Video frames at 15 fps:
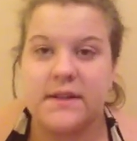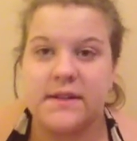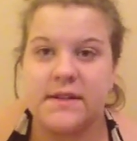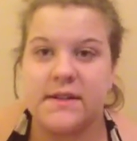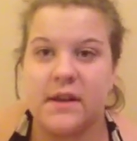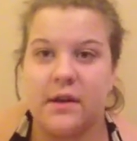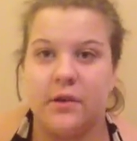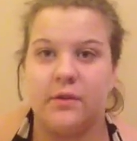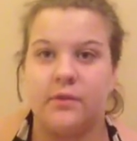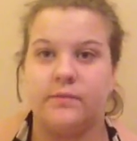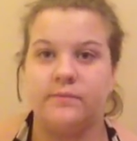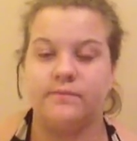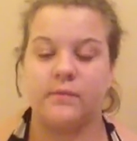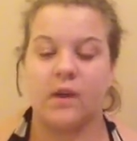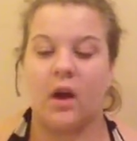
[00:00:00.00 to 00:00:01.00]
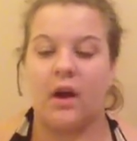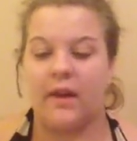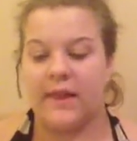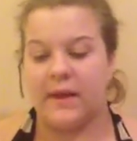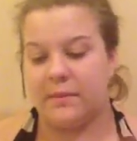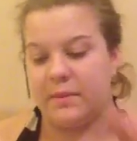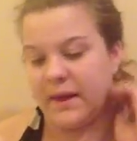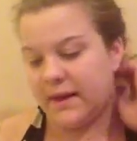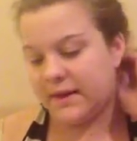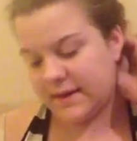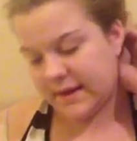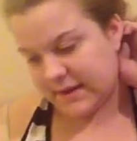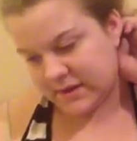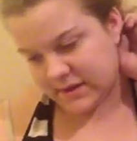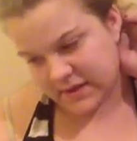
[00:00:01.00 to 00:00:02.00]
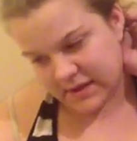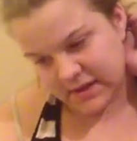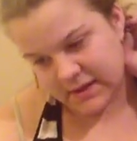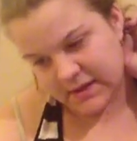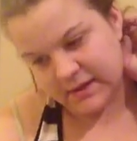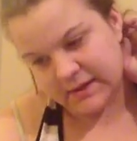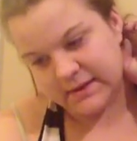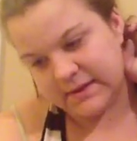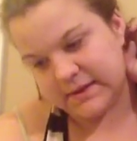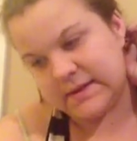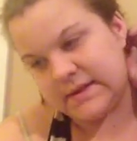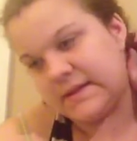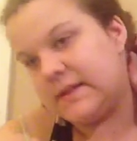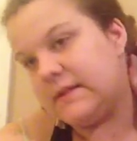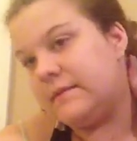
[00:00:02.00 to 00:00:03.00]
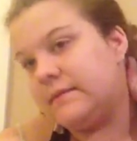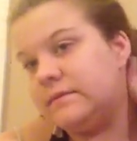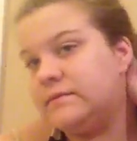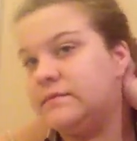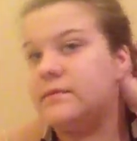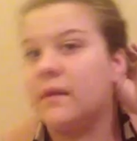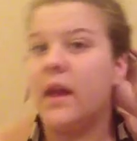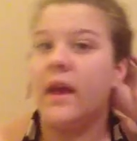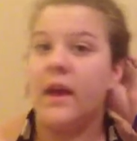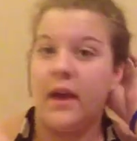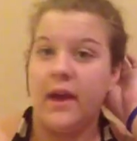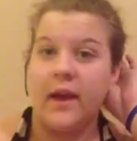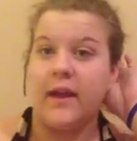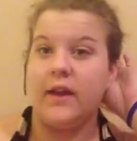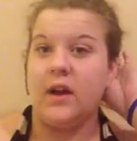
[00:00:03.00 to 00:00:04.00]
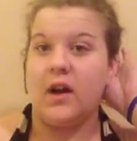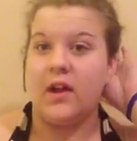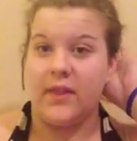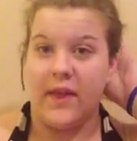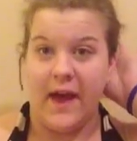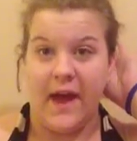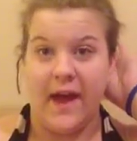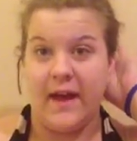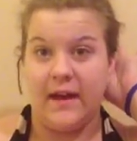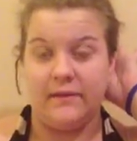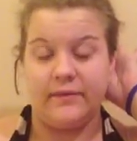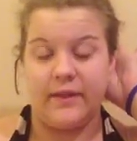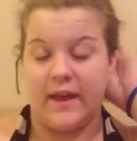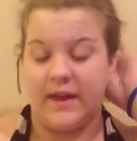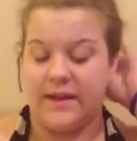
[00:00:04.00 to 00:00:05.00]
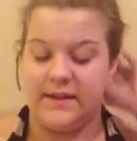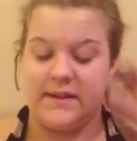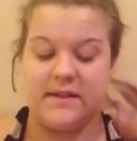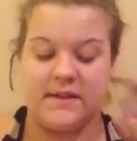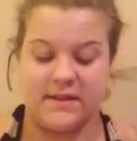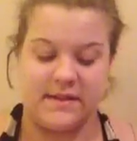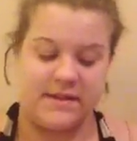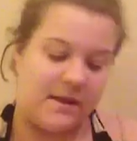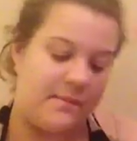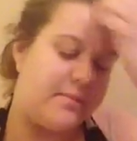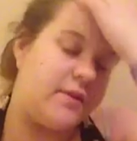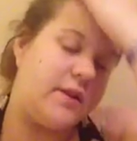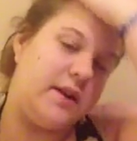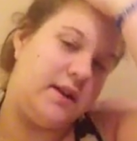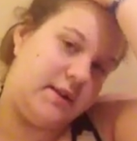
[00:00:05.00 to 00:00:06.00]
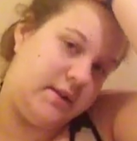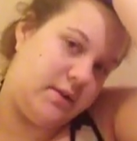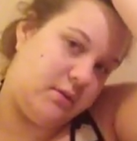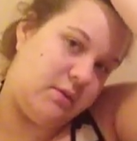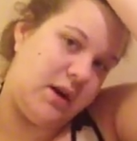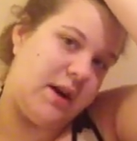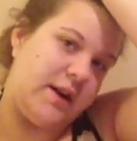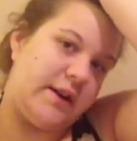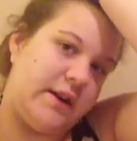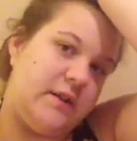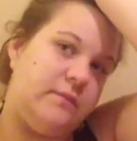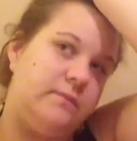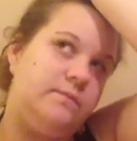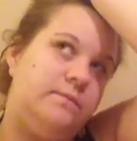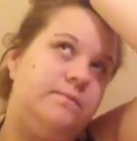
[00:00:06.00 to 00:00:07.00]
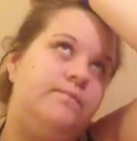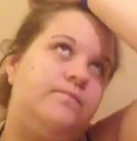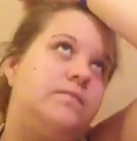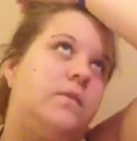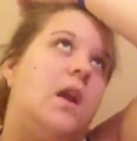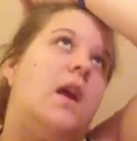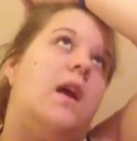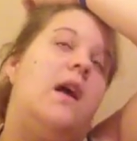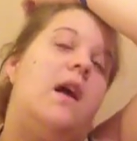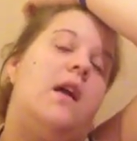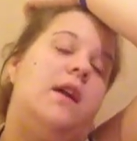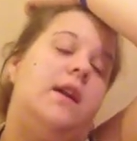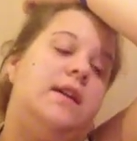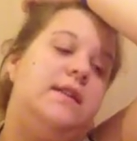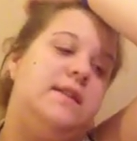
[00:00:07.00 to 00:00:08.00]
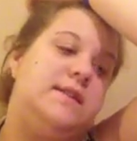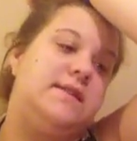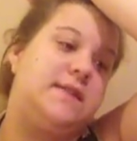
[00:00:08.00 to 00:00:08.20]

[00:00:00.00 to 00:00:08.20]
So all the plantations and all that he's just separated the water and the